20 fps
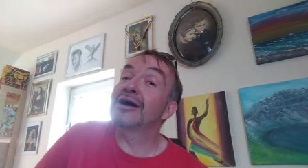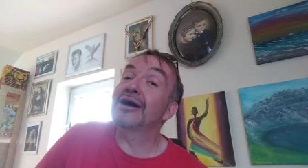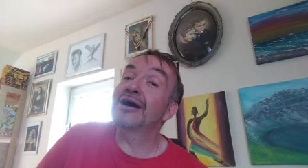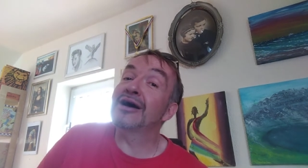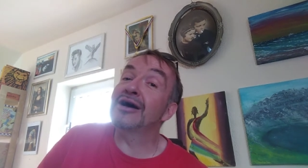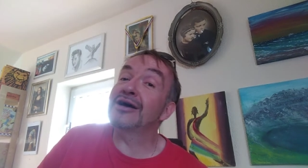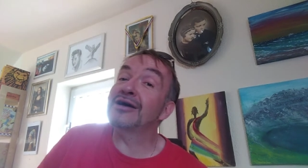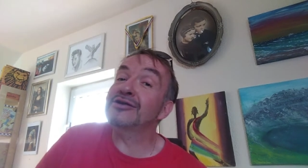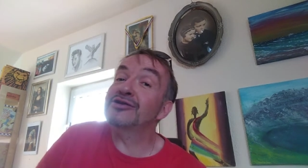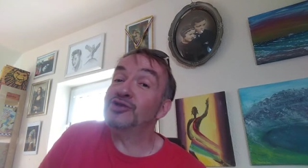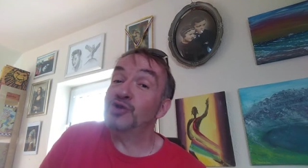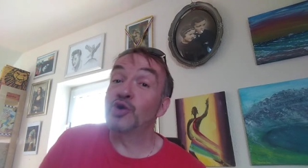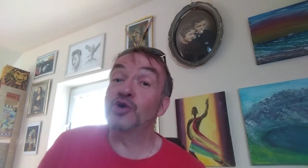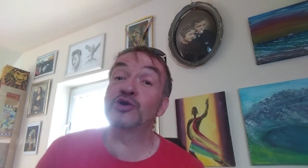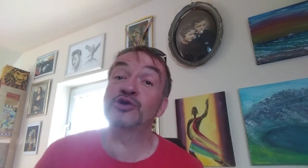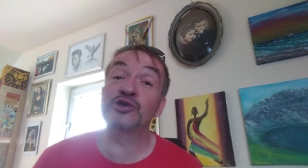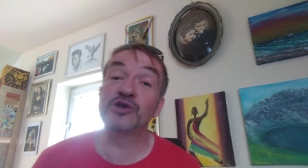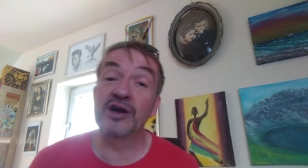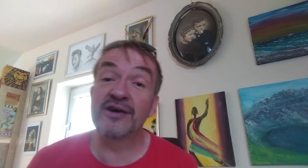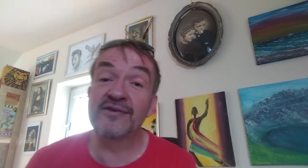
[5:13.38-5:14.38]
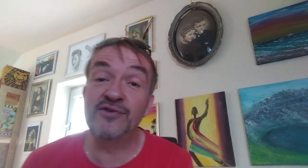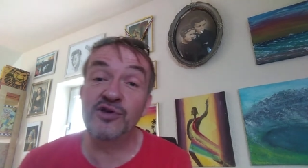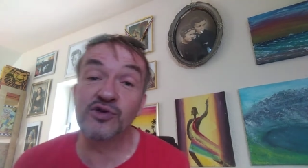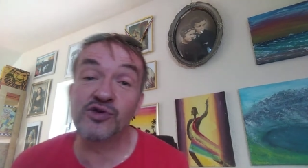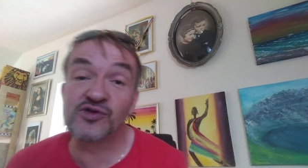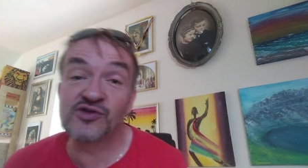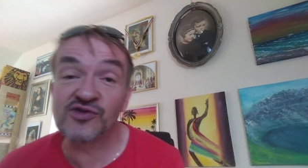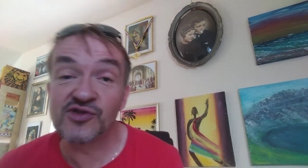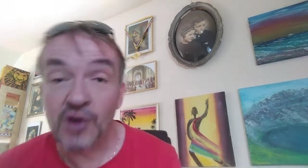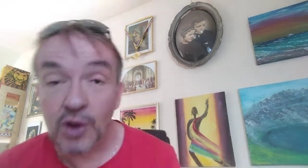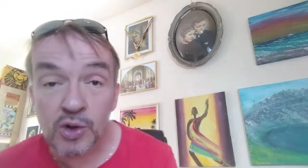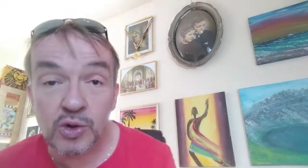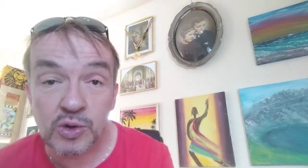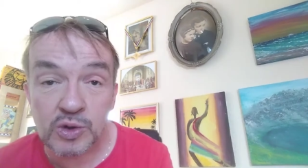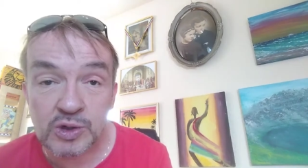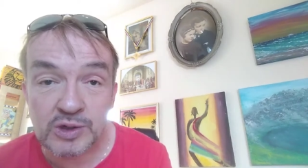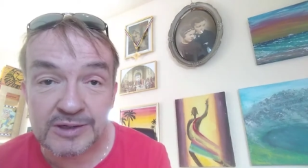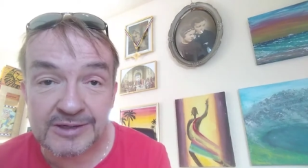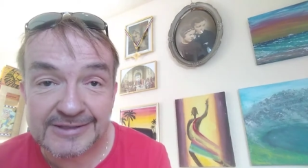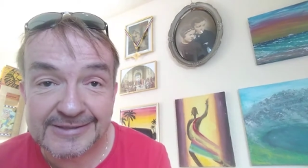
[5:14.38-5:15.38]
uh, dirt of your
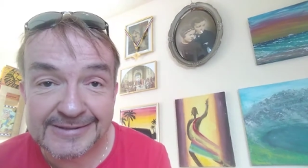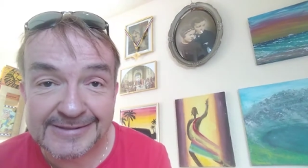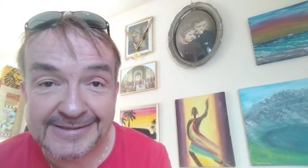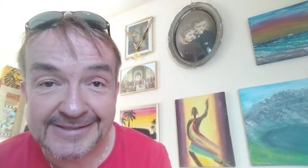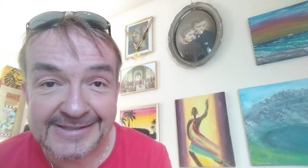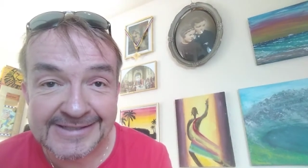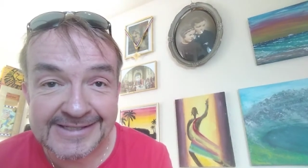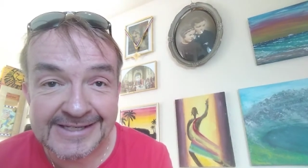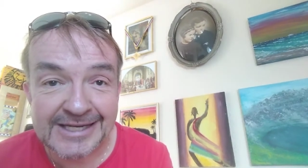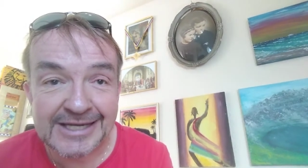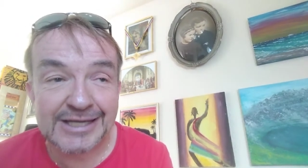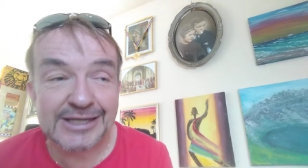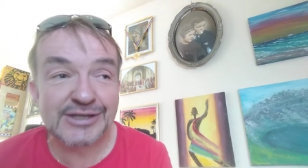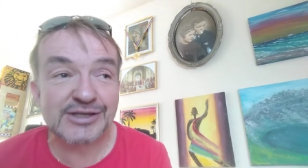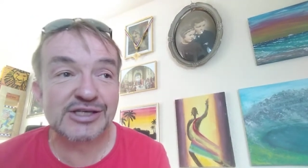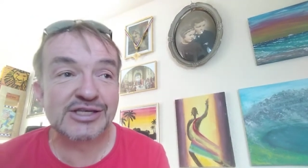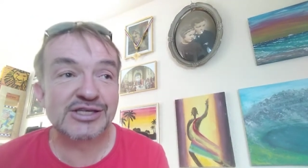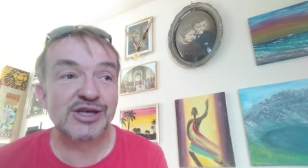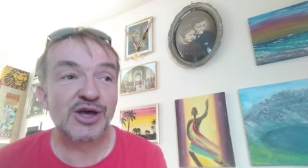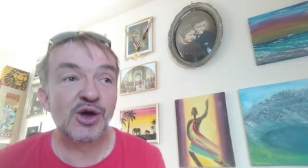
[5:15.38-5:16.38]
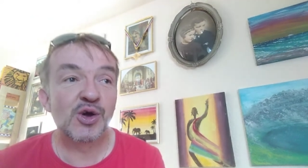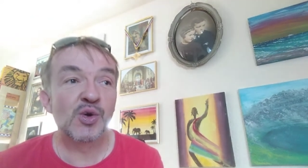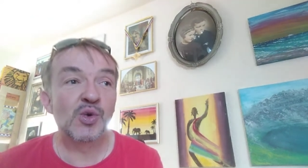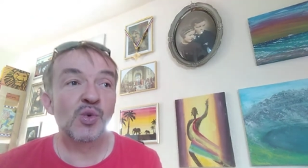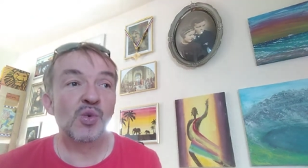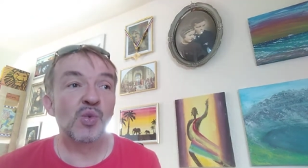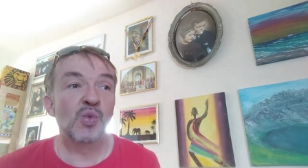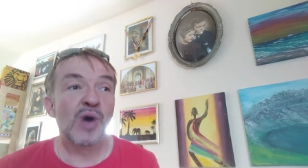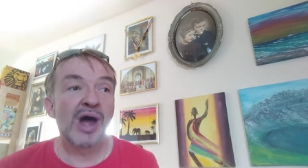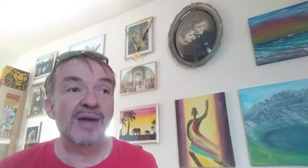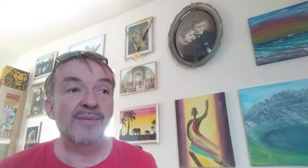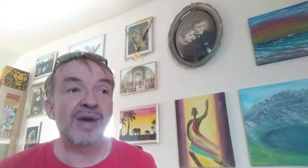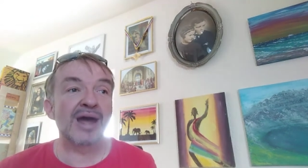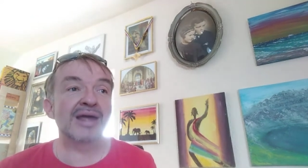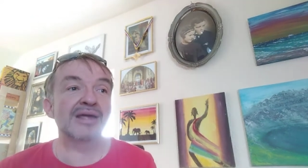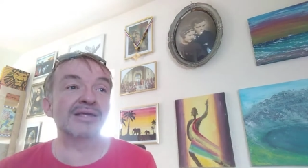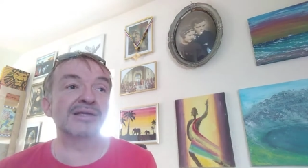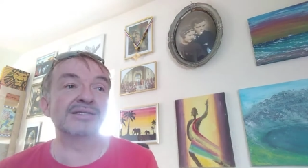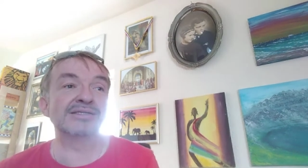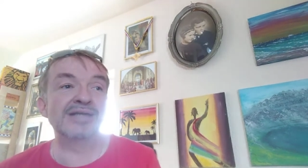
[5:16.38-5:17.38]
soul. So why am
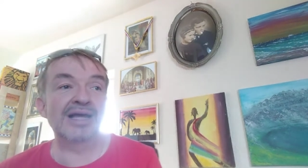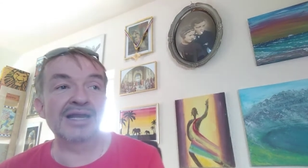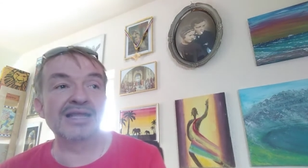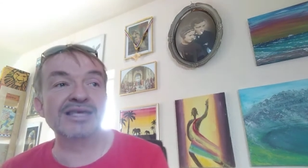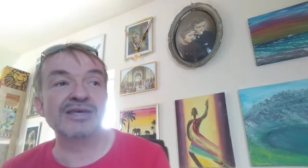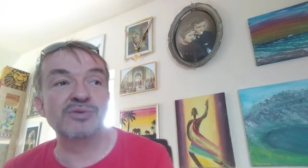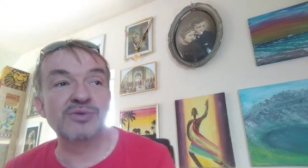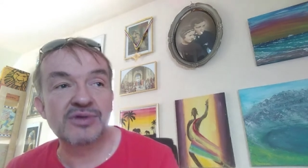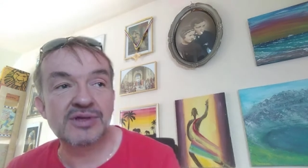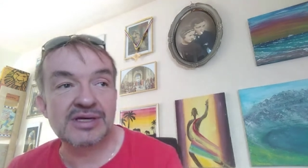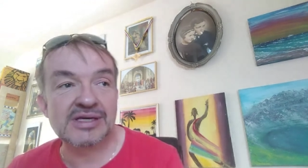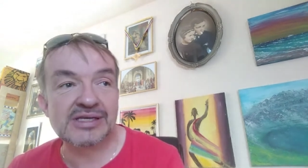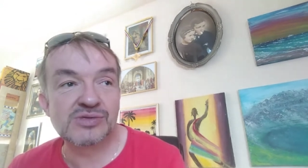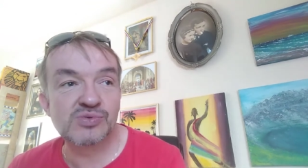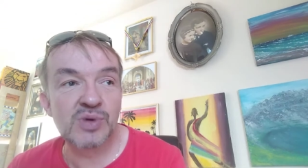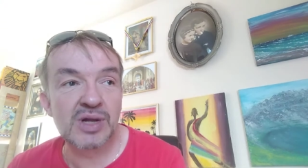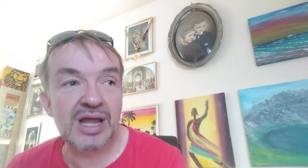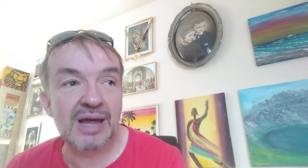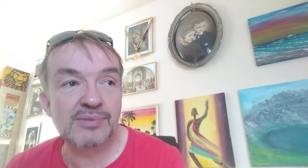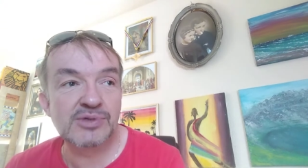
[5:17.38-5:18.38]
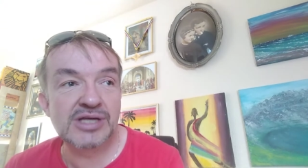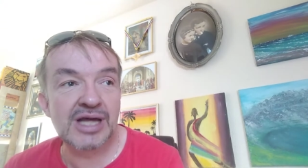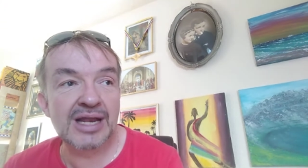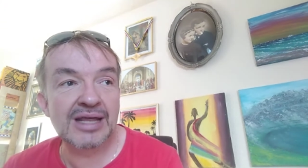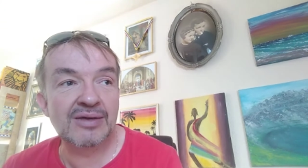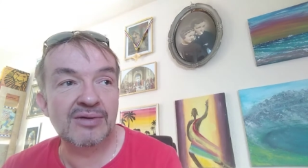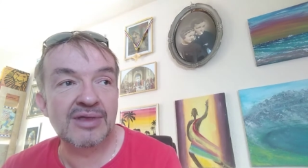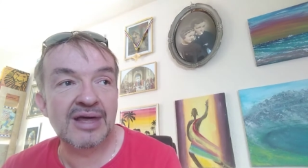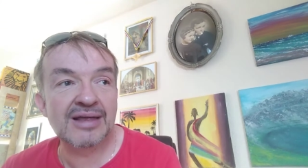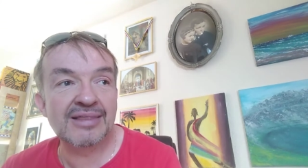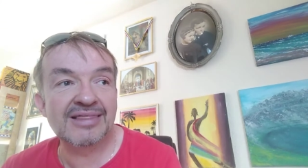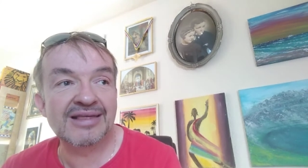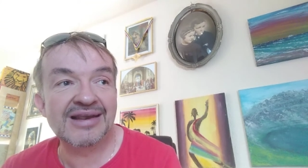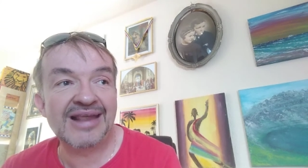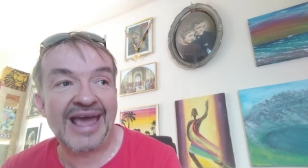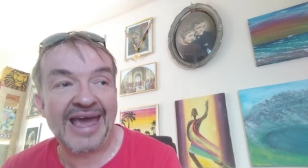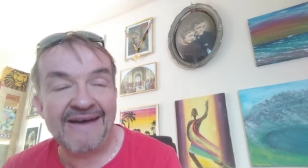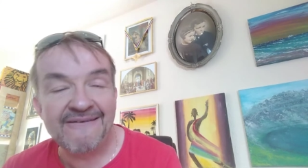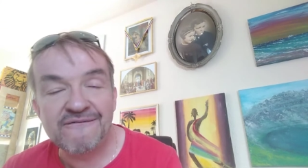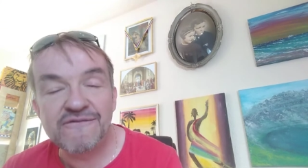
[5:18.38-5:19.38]
I telling you this? Well, I'm telling you that,
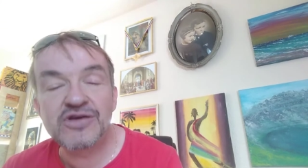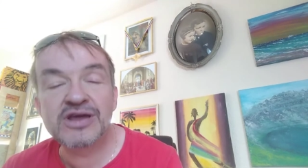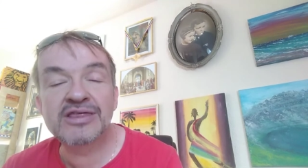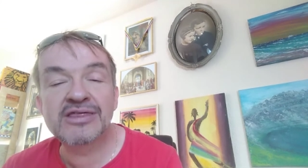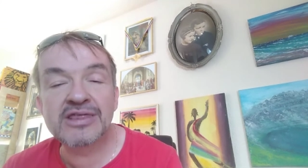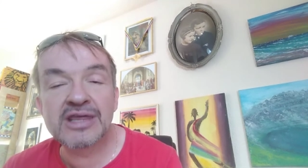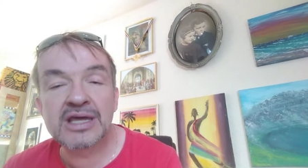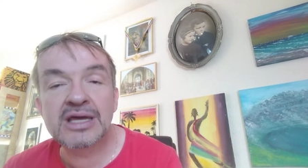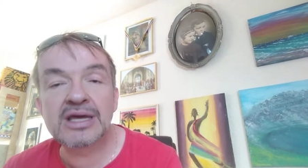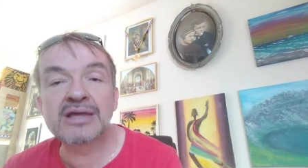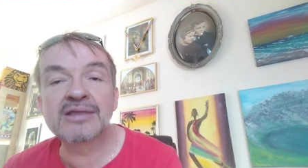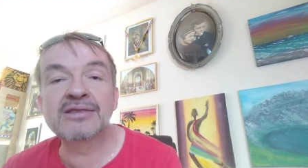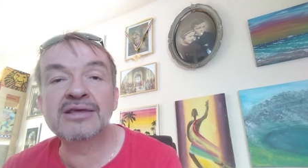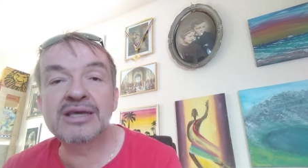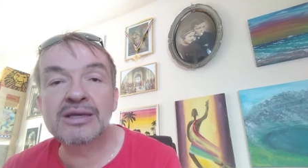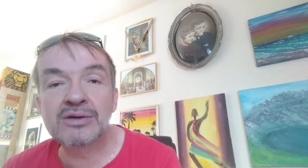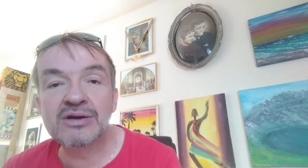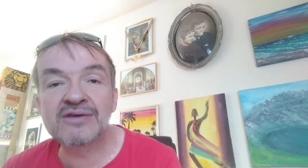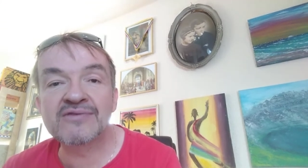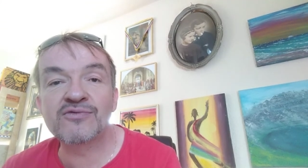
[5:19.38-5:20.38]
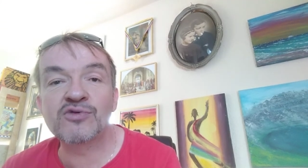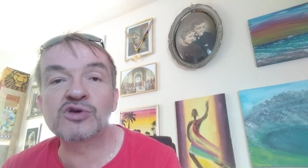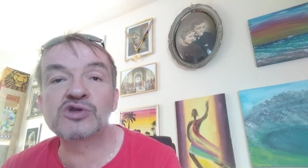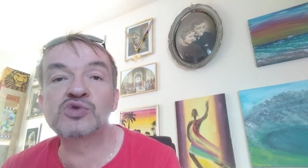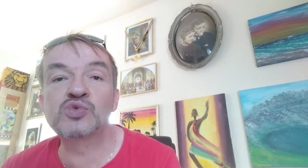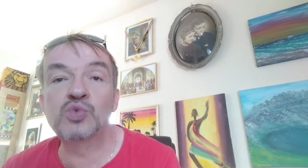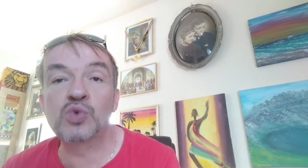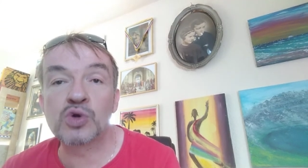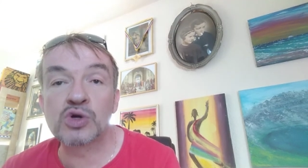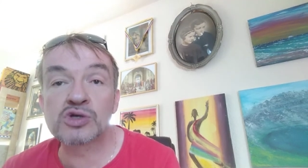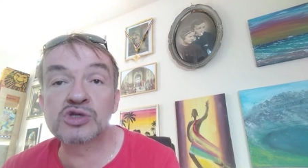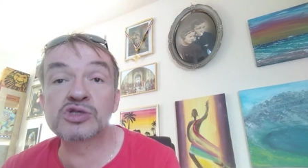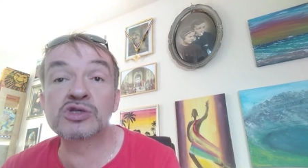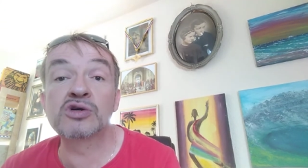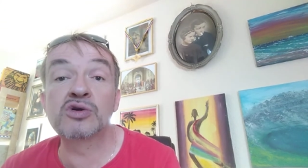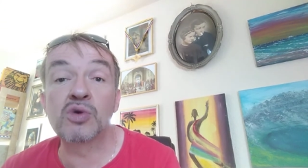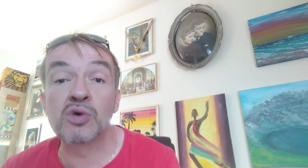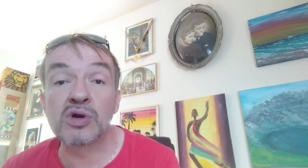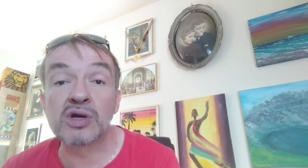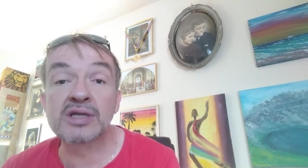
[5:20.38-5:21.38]
that everything in the universe works
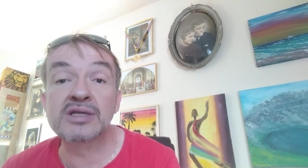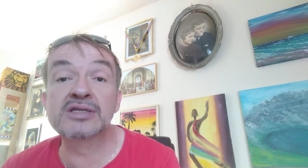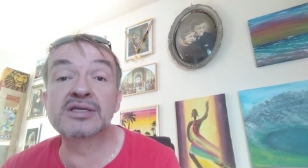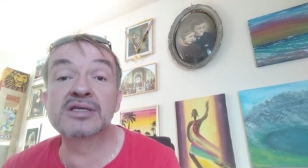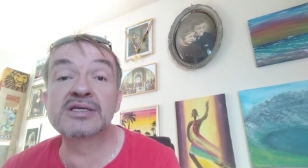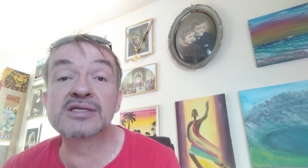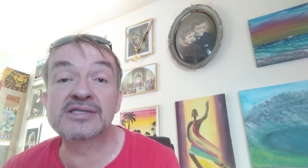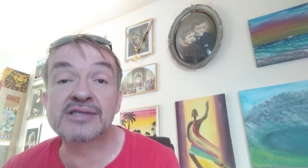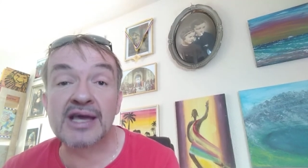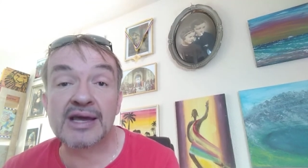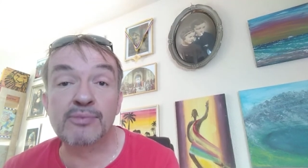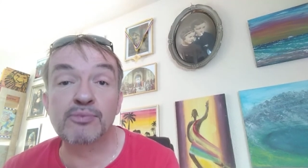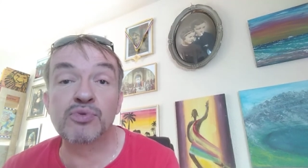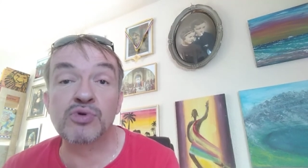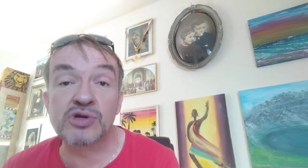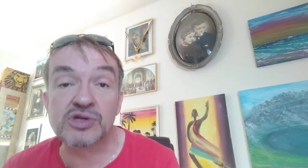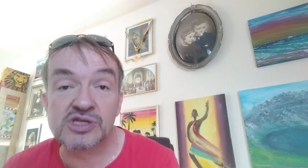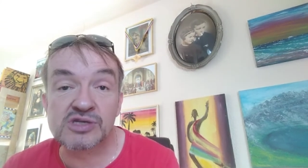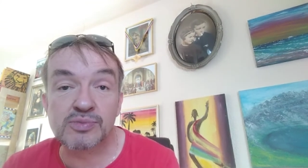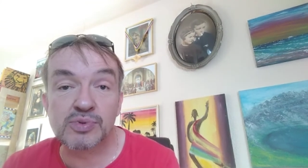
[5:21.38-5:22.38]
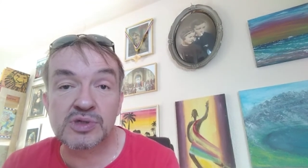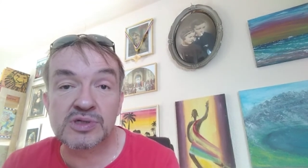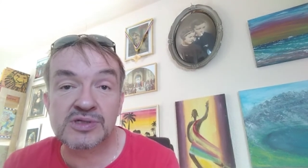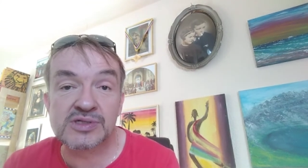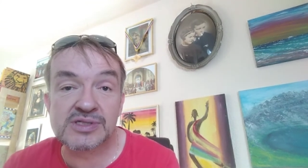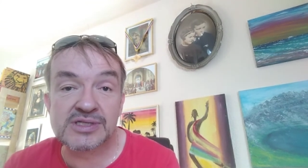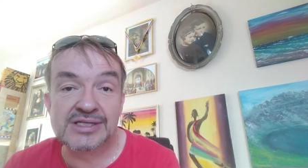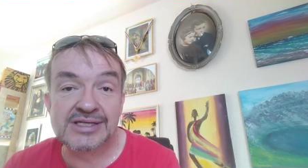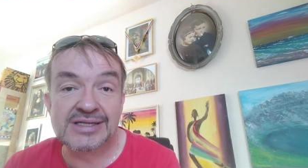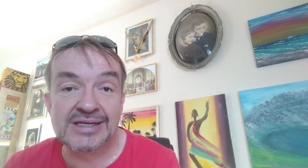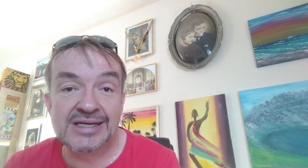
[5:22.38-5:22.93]
according to the same principles.